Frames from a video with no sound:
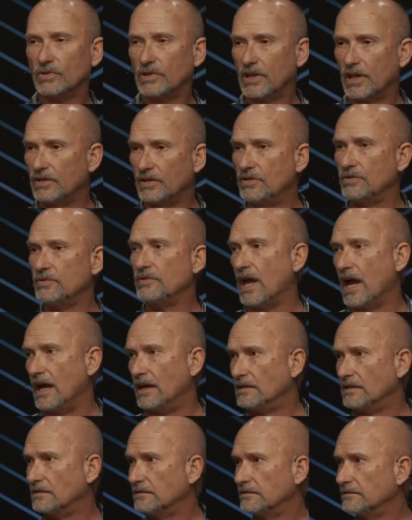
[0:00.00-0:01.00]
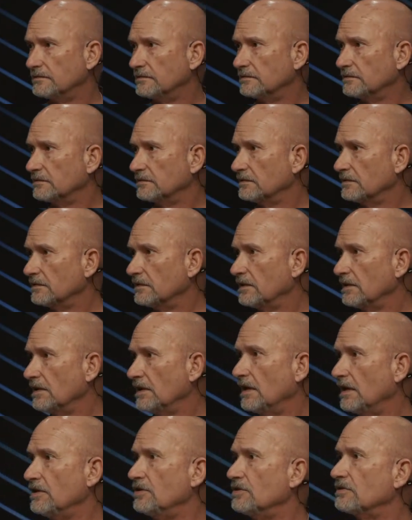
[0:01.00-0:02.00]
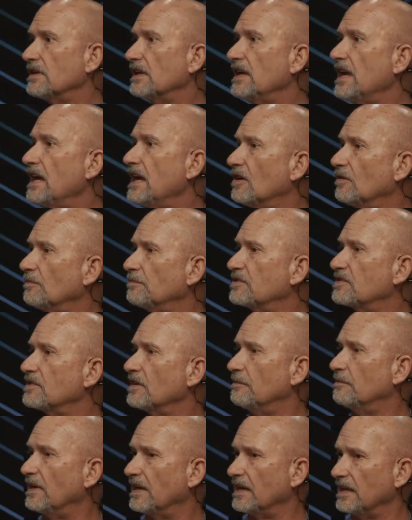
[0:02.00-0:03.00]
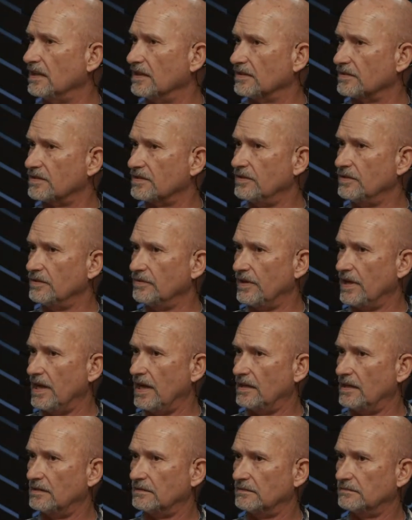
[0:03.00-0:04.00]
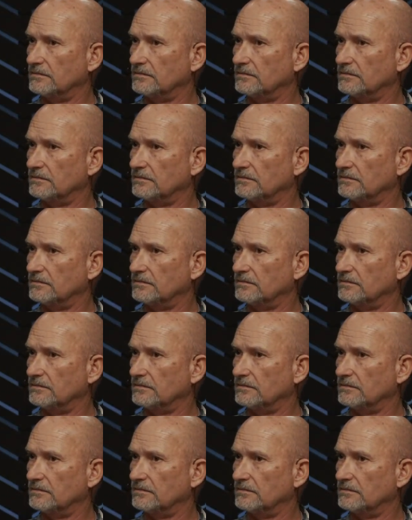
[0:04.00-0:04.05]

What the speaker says: can do that. You can help somebody else do that.